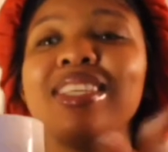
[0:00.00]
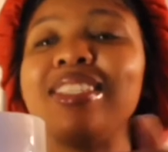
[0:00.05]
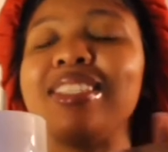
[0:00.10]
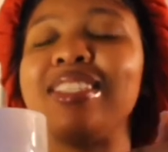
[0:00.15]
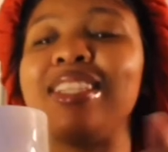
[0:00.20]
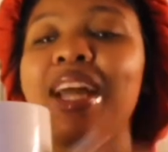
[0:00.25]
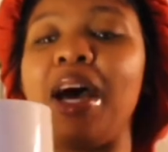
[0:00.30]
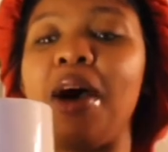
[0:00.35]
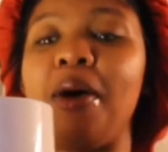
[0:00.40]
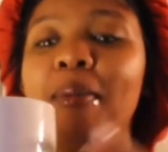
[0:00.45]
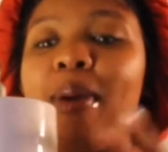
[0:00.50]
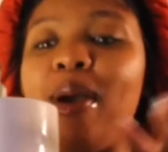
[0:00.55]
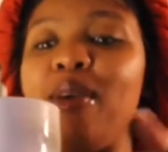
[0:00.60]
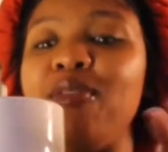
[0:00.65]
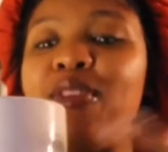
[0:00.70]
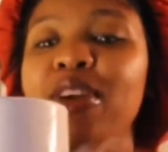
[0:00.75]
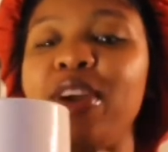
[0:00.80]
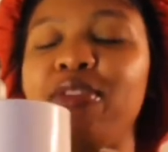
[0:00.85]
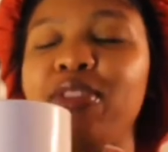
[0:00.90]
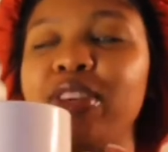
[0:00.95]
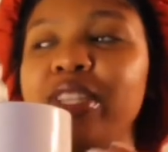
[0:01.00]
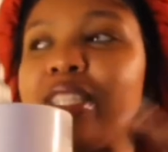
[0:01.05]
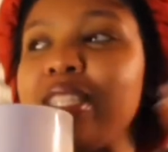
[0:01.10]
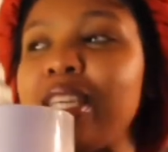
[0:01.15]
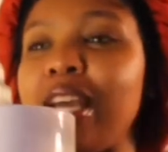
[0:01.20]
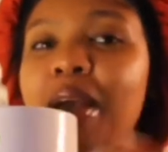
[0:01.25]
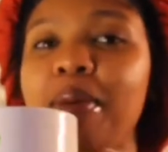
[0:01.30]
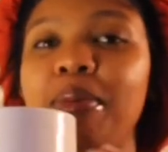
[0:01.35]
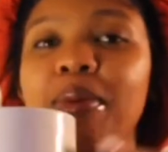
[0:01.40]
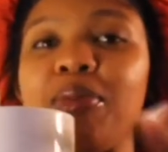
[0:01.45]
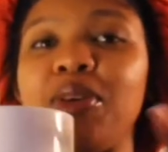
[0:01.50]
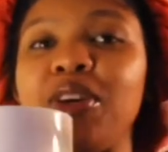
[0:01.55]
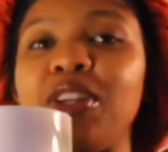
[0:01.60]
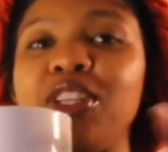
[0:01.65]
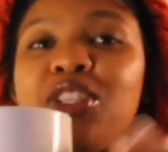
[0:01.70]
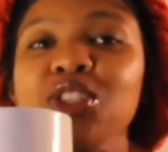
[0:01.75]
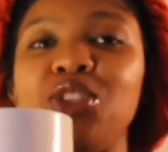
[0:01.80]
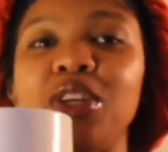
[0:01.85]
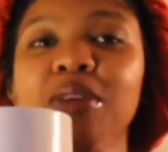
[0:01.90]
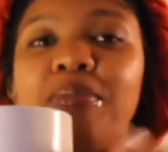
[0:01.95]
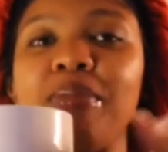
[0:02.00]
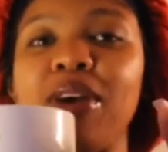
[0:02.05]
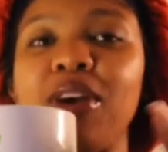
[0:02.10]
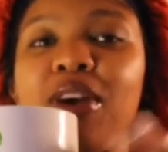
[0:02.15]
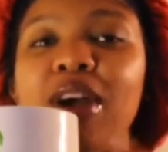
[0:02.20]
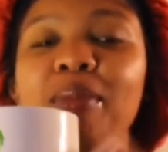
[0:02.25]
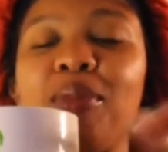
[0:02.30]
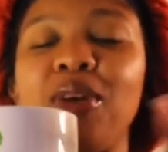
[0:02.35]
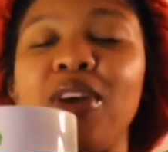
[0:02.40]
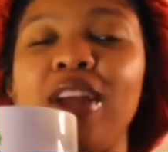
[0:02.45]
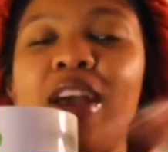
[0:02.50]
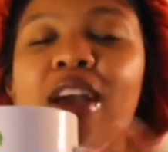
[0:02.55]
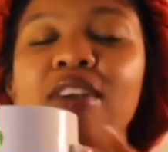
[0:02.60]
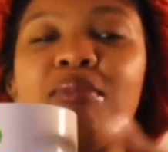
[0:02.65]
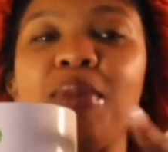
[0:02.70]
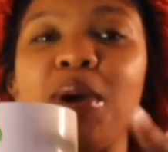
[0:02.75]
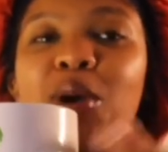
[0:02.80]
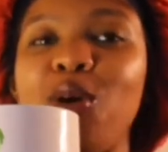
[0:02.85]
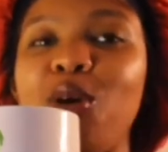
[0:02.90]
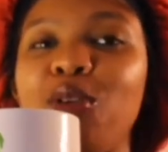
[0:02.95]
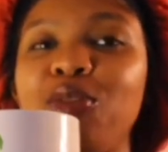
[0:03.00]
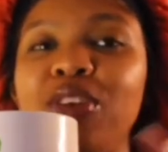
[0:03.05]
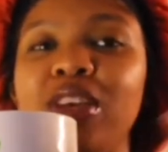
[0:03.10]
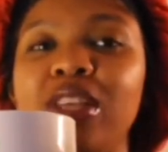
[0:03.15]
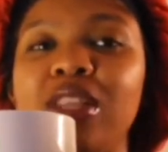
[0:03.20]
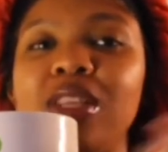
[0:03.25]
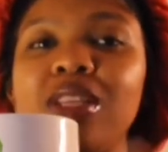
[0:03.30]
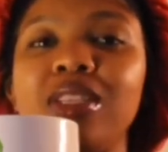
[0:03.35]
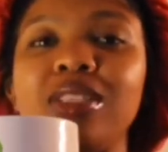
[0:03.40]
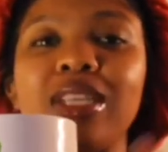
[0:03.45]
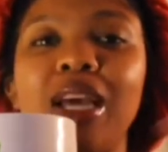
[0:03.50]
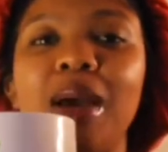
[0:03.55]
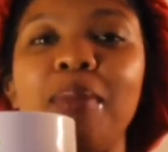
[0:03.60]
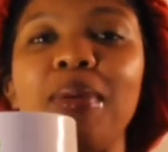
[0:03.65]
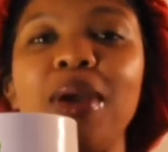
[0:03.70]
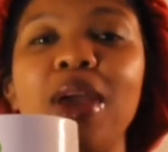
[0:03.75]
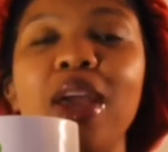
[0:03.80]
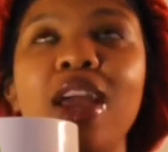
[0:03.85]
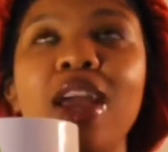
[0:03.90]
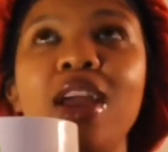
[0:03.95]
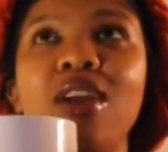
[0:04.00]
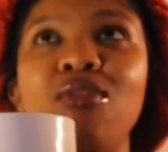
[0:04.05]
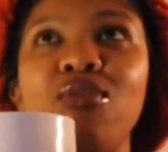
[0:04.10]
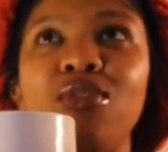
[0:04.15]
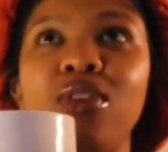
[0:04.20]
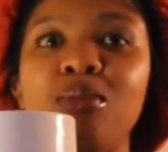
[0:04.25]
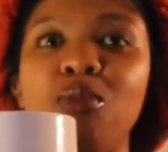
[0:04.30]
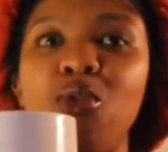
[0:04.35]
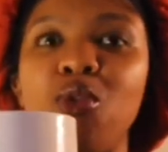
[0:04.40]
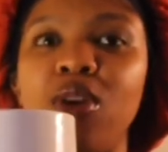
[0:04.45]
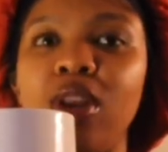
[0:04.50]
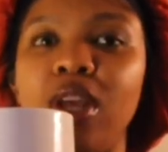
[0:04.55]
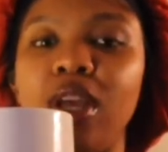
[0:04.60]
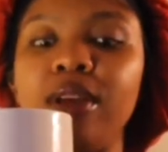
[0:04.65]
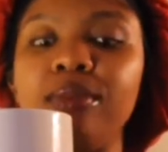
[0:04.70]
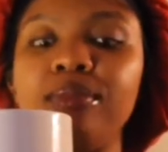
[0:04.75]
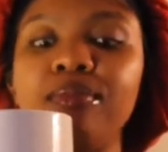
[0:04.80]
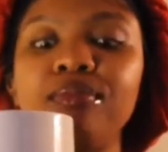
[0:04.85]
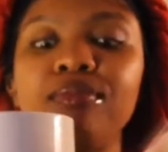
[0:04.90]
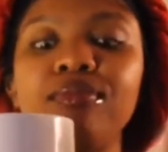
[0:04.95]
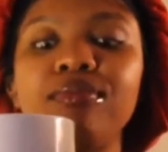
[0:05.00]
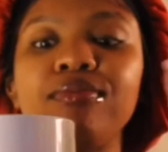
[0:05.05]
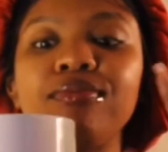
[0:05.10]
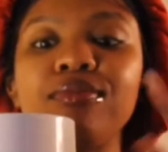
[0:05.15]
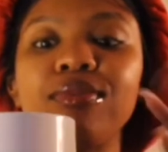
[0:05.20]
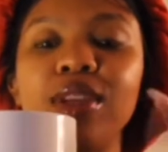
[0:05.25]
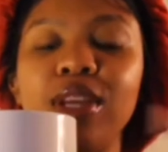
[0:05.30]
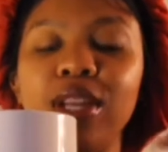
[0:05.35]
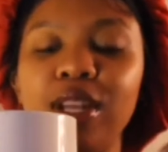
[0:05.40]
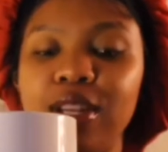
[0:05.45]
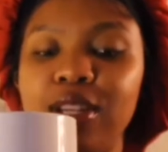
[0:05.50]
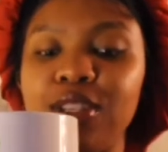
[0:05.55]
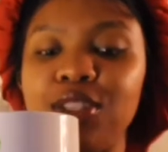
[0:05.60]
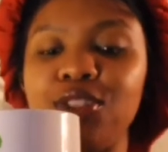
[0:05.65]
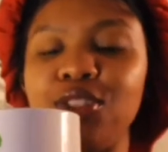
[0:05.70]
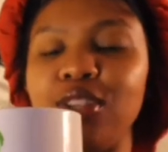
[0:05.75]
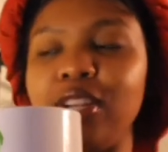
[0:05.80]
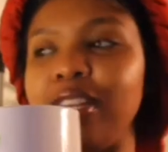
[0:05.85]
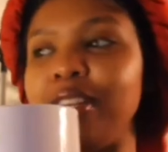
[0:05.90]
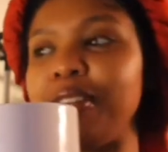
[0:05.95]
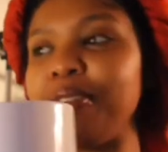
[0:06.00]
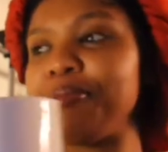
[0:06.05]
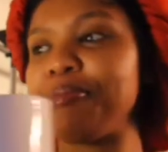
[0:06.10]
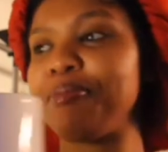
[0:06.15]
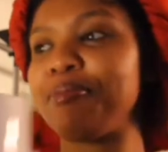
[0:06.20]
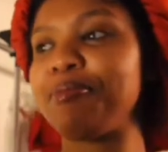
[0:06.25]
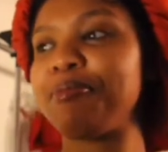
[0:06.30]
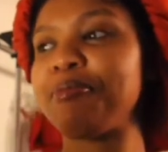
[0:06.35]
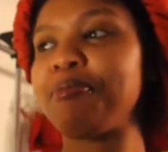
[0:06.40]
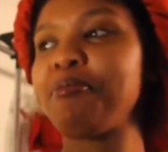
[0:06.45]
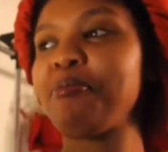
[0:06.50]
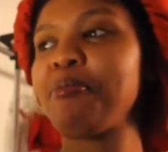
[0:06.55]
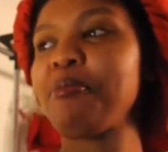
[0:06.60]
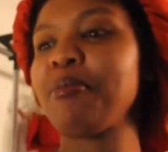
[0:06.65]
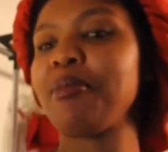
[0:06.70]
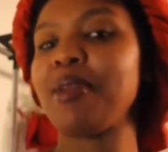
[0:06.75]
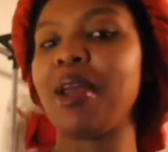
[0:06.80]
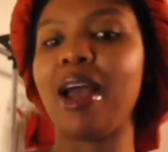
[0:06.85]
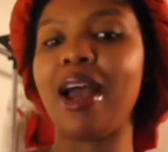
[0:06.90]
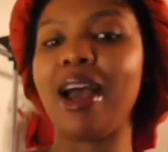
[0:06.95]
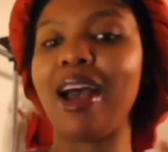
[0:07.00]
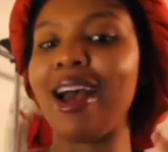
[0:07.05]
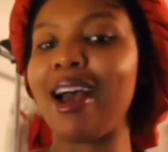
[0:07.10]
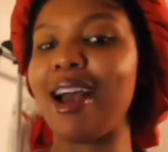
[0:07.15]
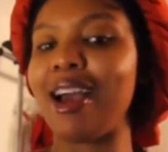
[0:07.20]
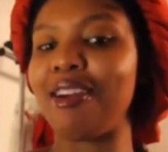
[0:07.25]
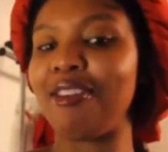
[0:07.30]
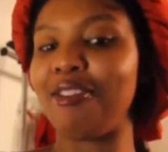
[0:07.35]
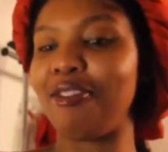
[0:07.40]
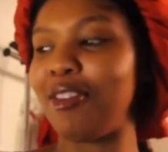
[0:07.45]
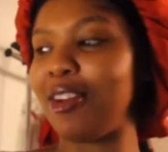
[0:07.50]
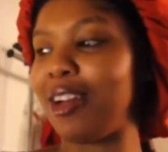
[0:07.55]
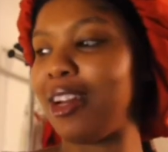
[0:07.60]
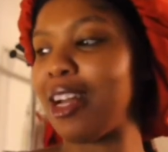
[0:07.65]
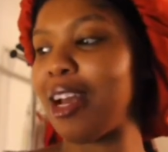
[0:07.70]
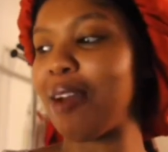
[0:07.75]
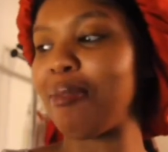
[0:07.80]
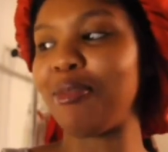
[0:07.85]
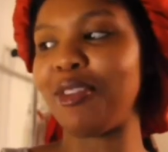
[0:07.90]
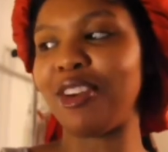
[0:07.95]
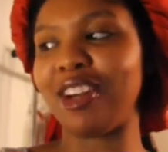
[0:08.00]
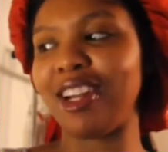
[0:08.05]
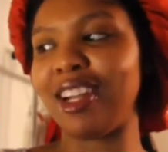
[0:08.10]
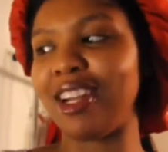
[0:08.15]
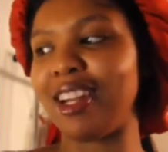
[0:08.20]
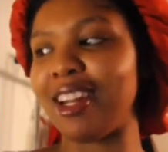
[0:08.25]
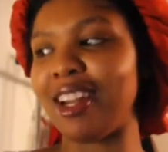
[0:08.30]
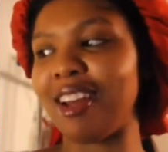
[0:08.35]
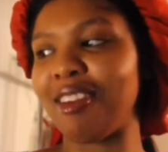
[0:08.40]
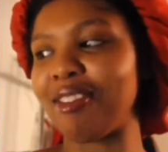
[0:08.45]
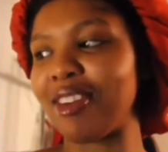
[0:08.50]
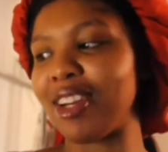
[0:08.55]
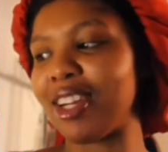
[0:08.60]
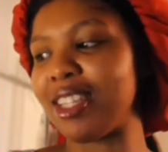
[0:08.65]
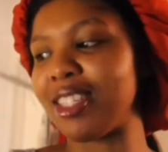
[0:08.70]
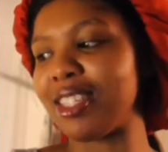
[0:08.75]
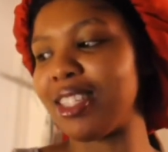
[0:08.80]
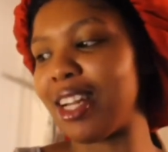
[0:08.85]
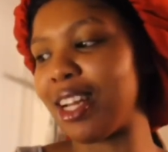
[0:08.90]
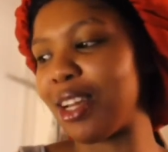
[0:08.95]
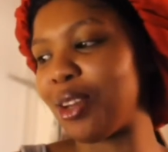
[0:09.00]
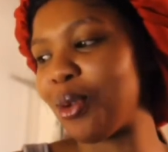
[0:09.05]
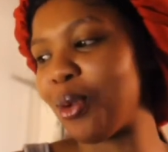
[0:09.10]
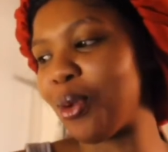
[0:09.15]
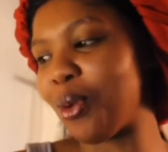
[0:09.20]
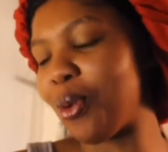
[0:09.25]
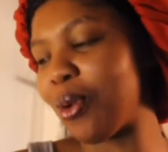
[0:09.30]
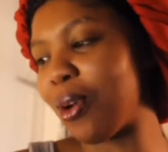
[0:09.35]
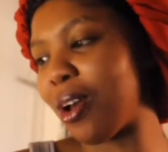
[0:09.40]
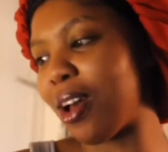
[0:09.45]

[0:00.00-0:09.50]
is now my favorite cup. I'm gonna have my coffee in this cup every morning. Literally. I'm really enough, guys. Like, yo,